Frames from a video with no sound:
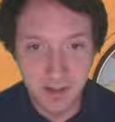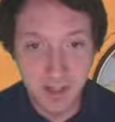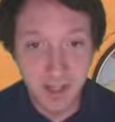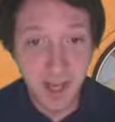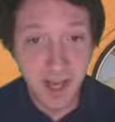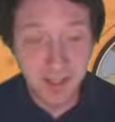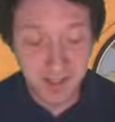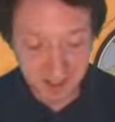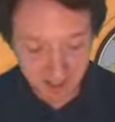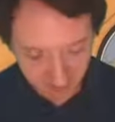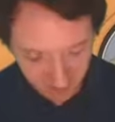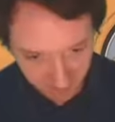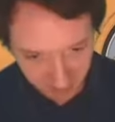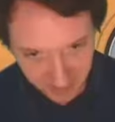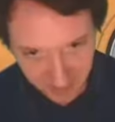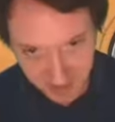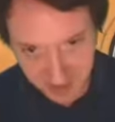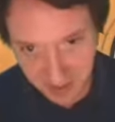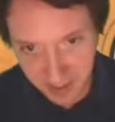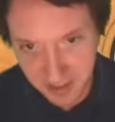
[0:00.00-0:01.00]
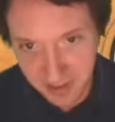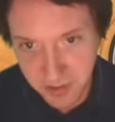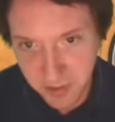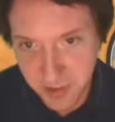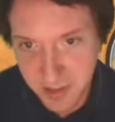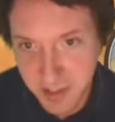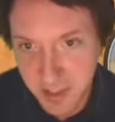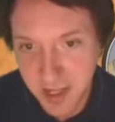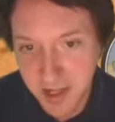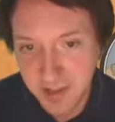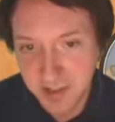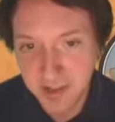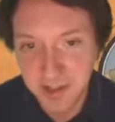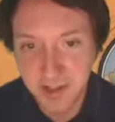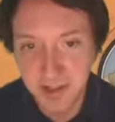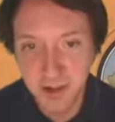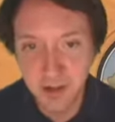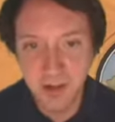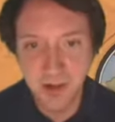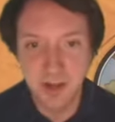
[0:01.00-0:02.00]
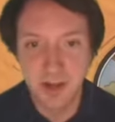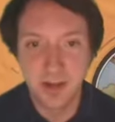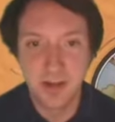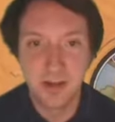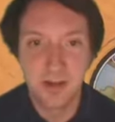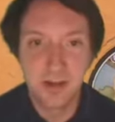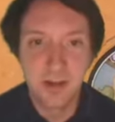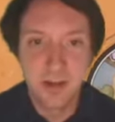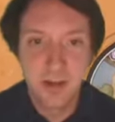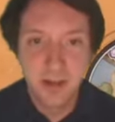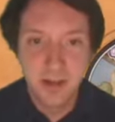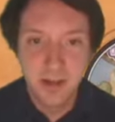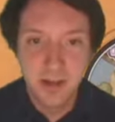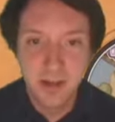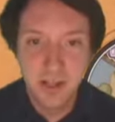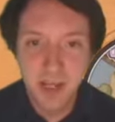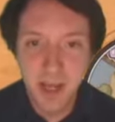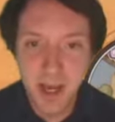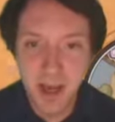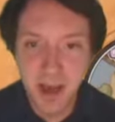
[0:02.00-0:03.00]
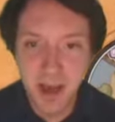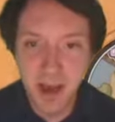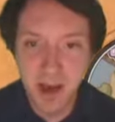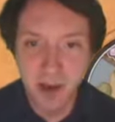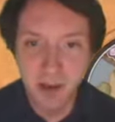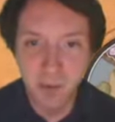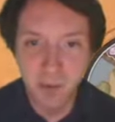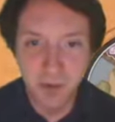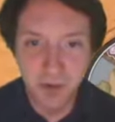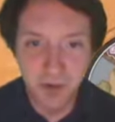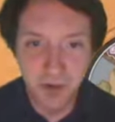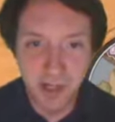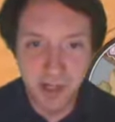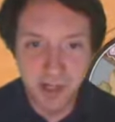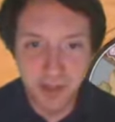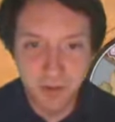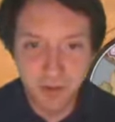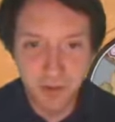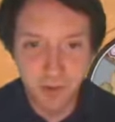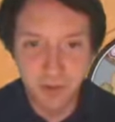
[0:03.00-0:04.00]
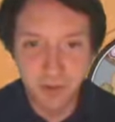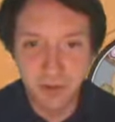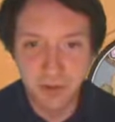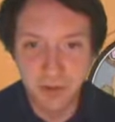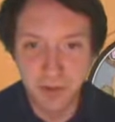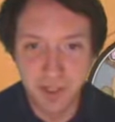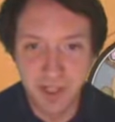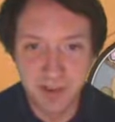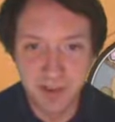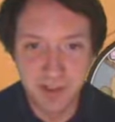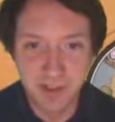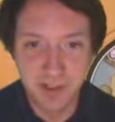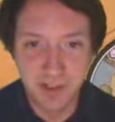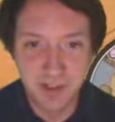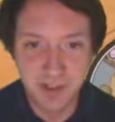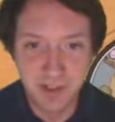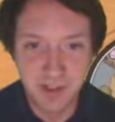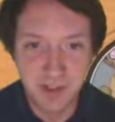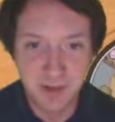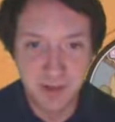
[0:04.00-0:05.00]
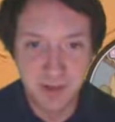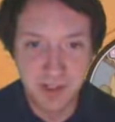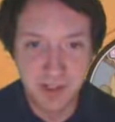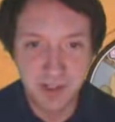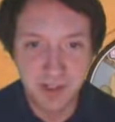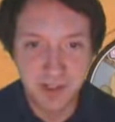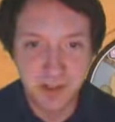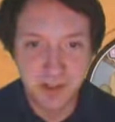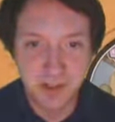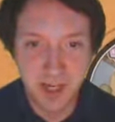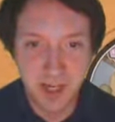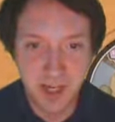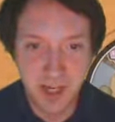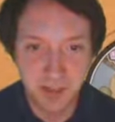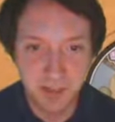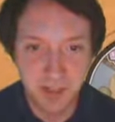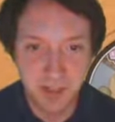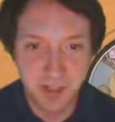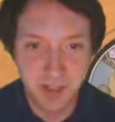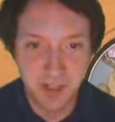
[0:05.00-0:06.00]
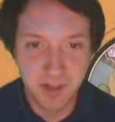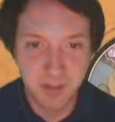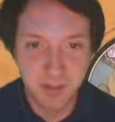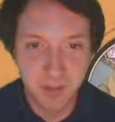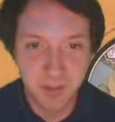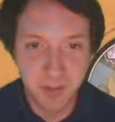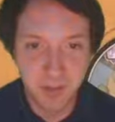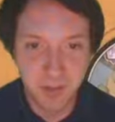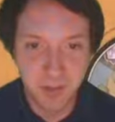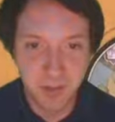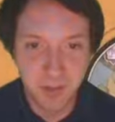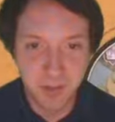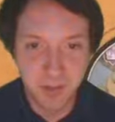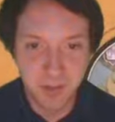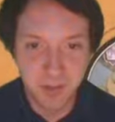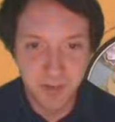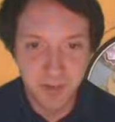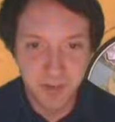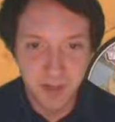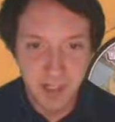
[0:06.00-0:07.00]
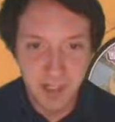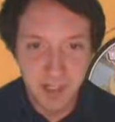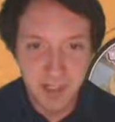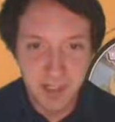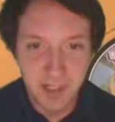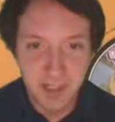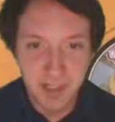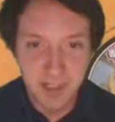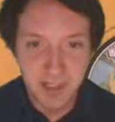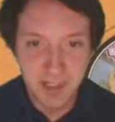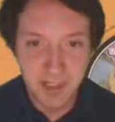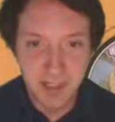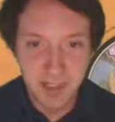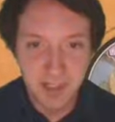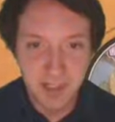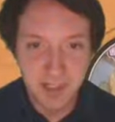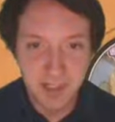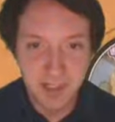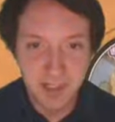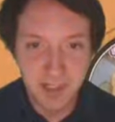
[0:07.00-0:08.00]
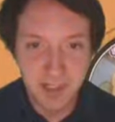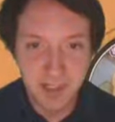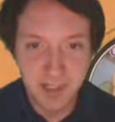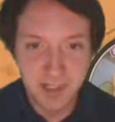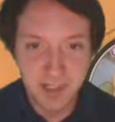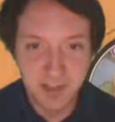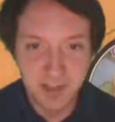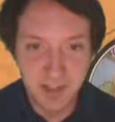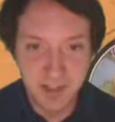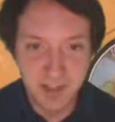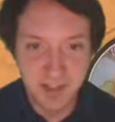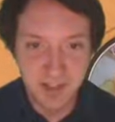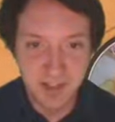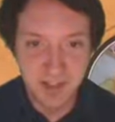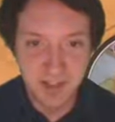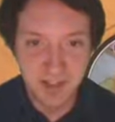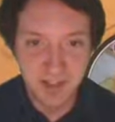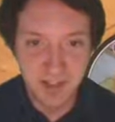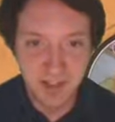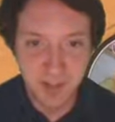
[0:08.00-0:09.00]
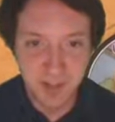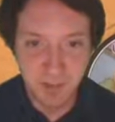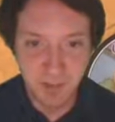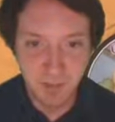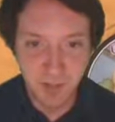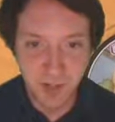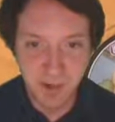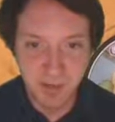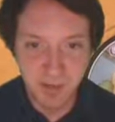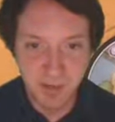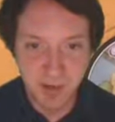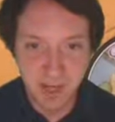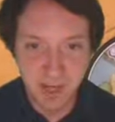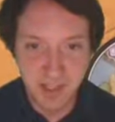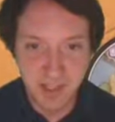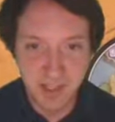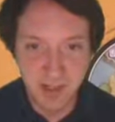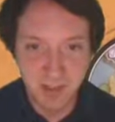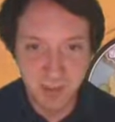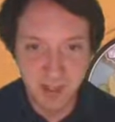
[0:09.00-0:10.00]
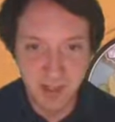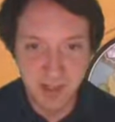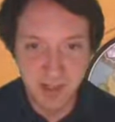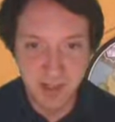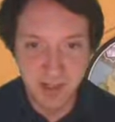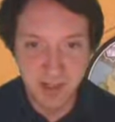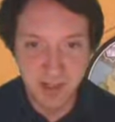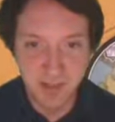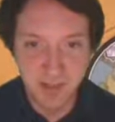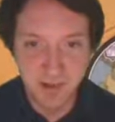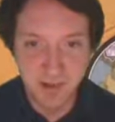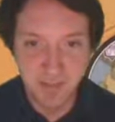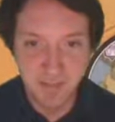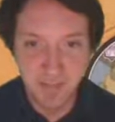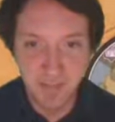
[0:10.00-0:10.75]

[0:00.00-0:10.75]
yes, it looks like the answer is yes. Okay. Yeah, we'll try controllering this. Okay, so camera, move. This is run fast button.